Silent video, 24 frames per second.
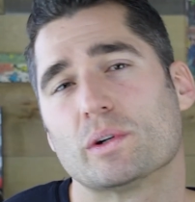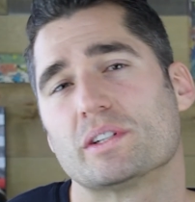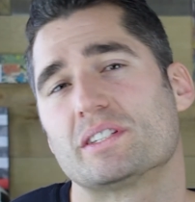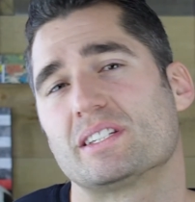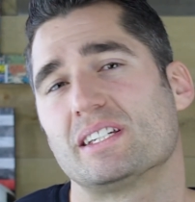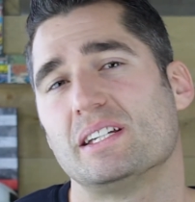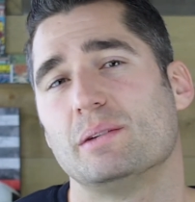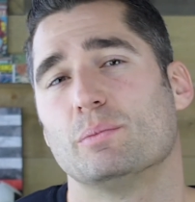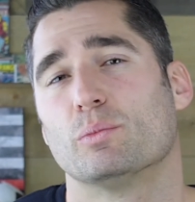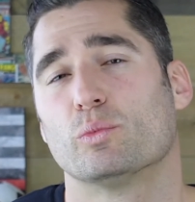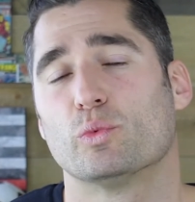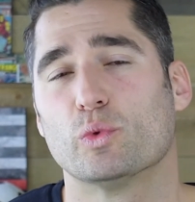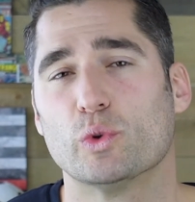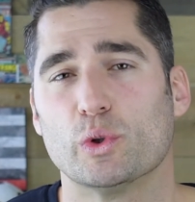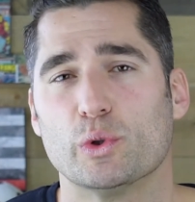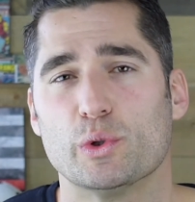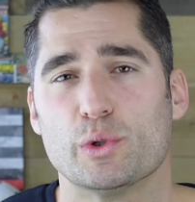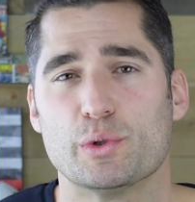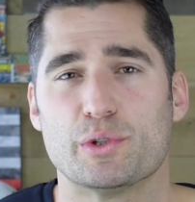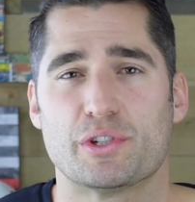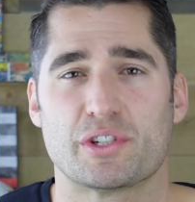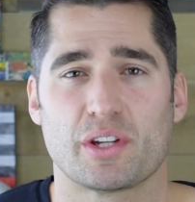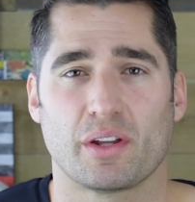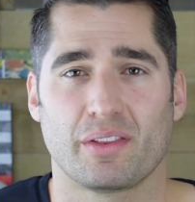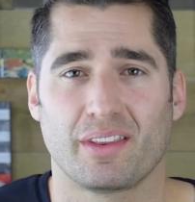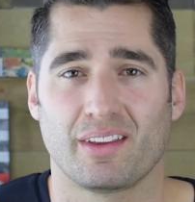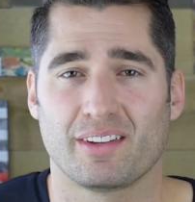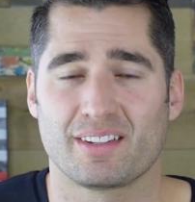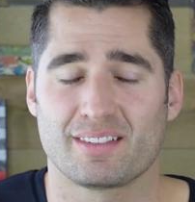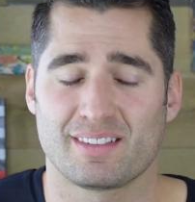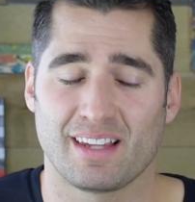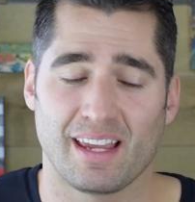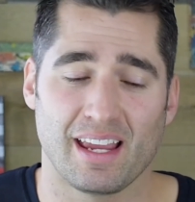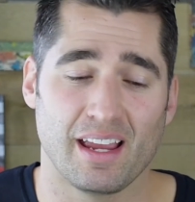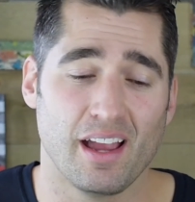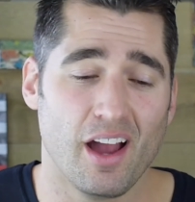seem rude, so they'll
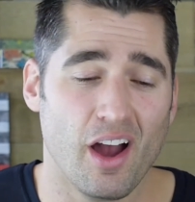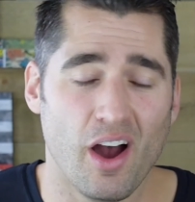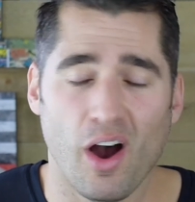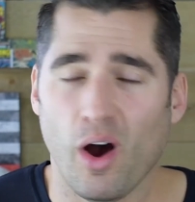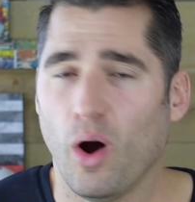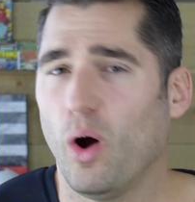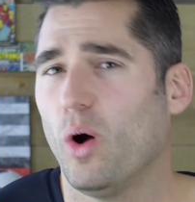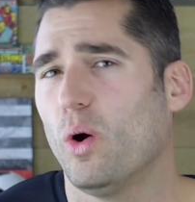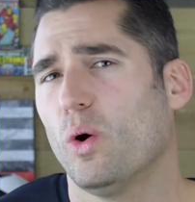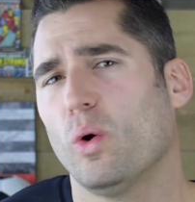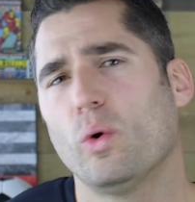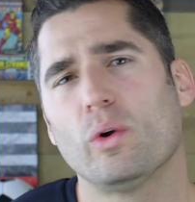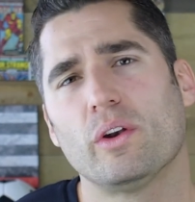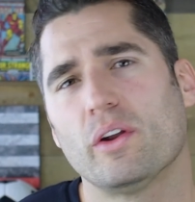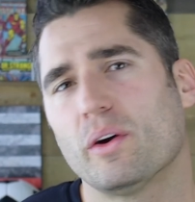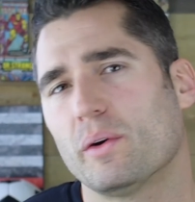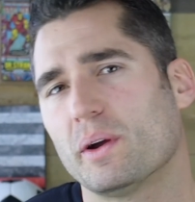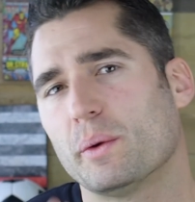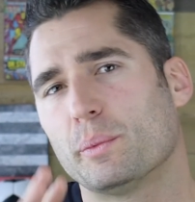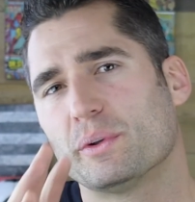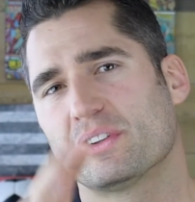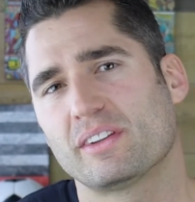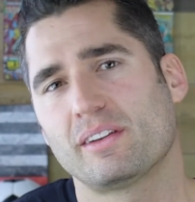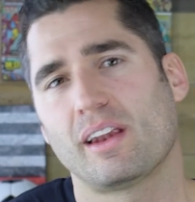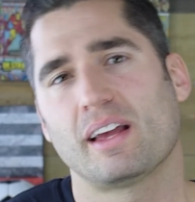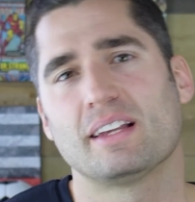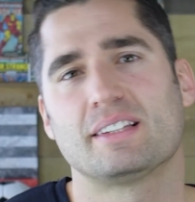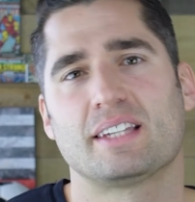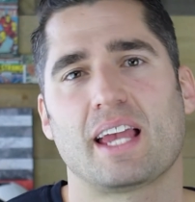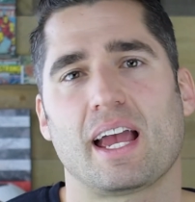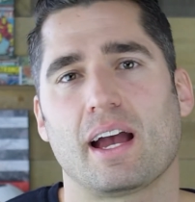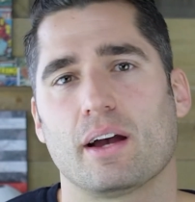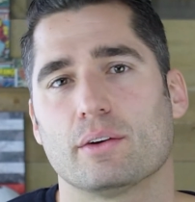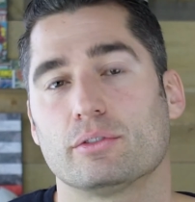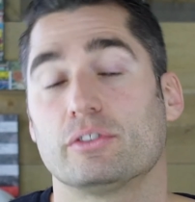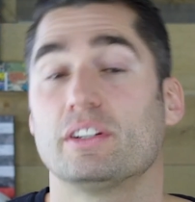say, oh no, it was a nice
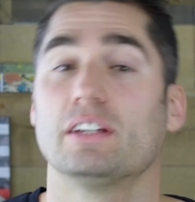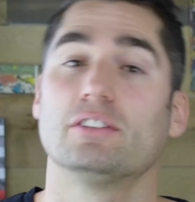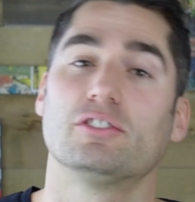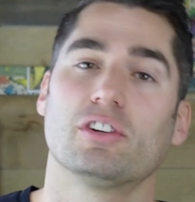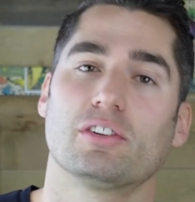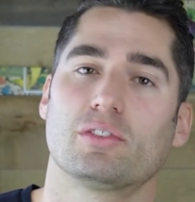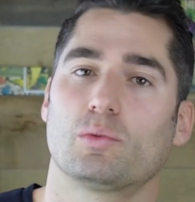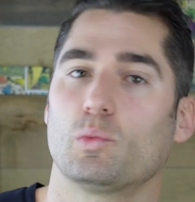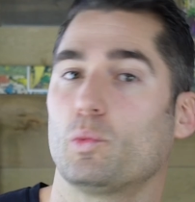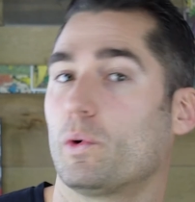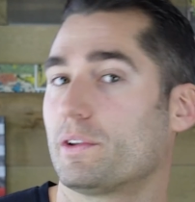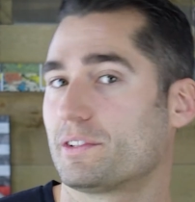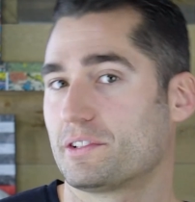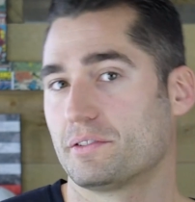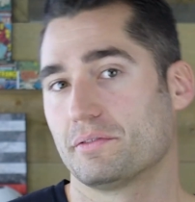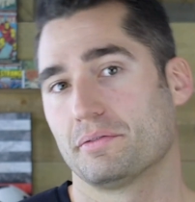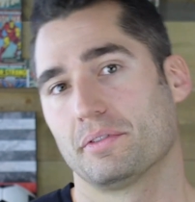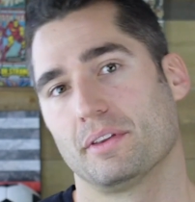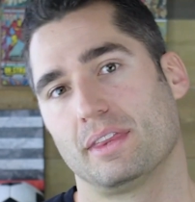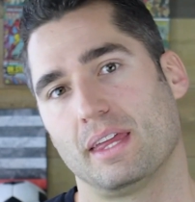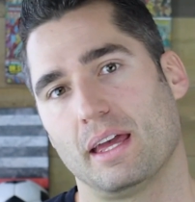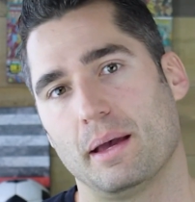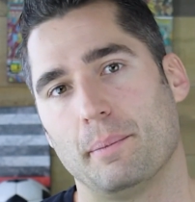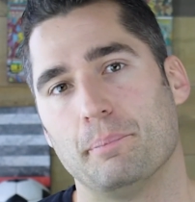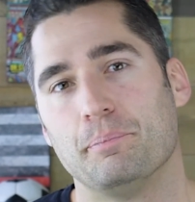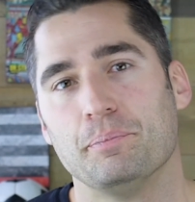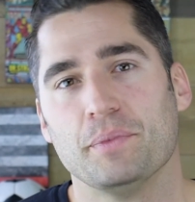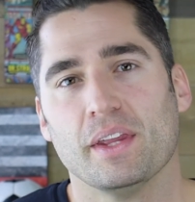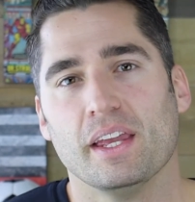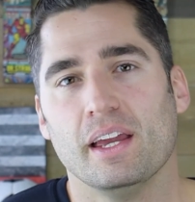house, it just wasn't for them.